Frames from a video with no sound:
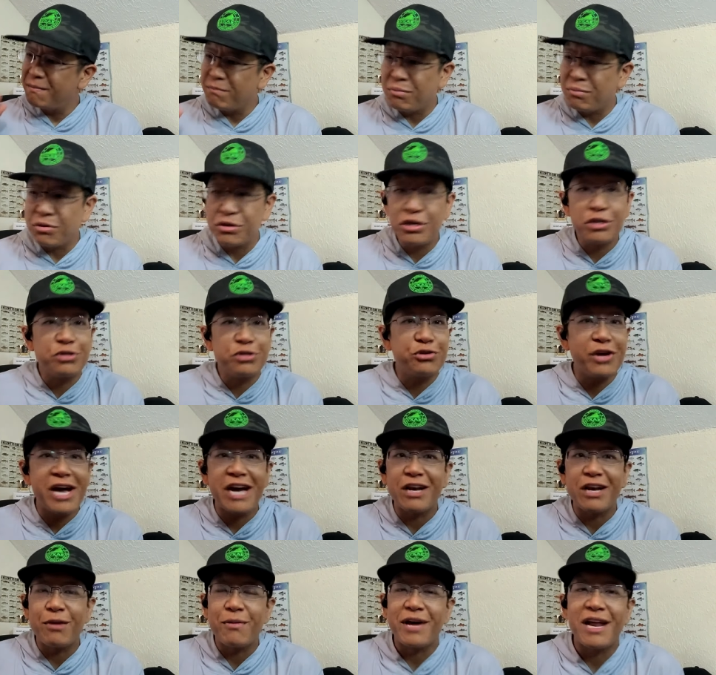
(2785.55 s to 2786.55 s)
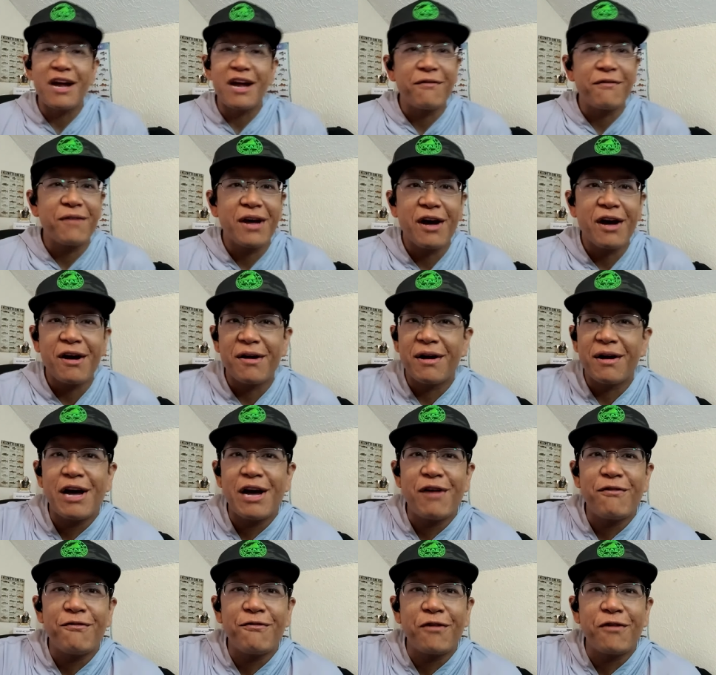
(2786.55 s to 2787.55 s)
pull your drag no matter how, how,
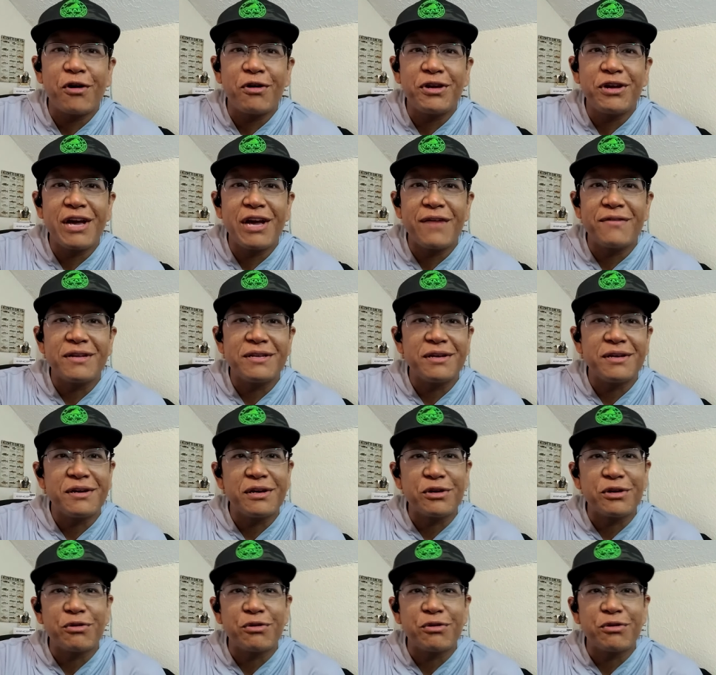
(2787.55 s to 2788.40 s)
how far you have it uh,